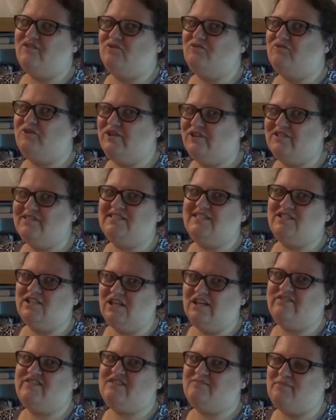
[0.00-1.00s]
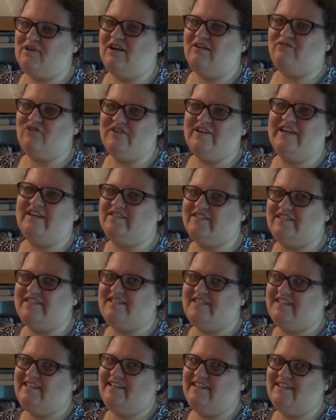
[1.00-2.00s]
a real soft spot for Nellie
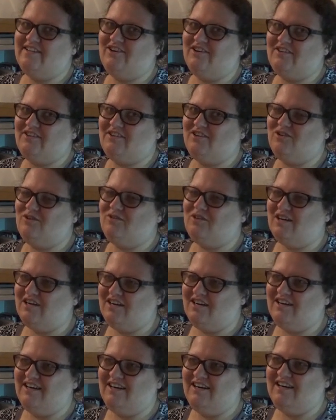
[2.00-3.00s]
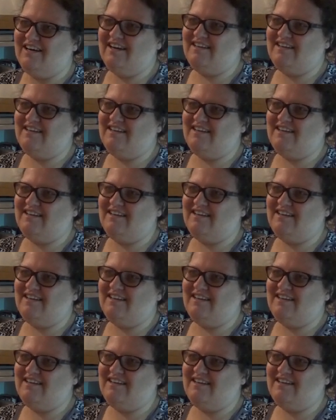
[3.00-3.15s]
Dean, although uh,